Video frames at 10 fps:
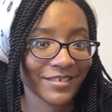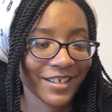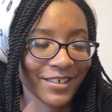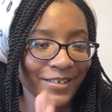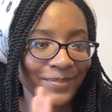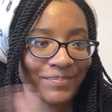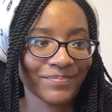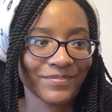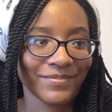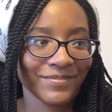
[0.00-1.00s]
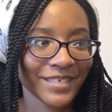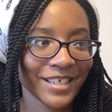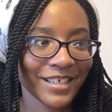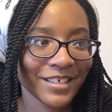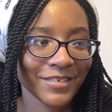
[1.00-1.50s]

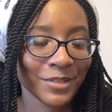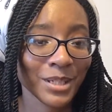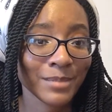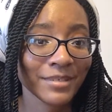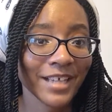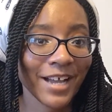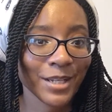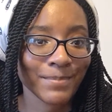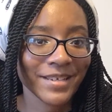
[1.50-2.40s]
house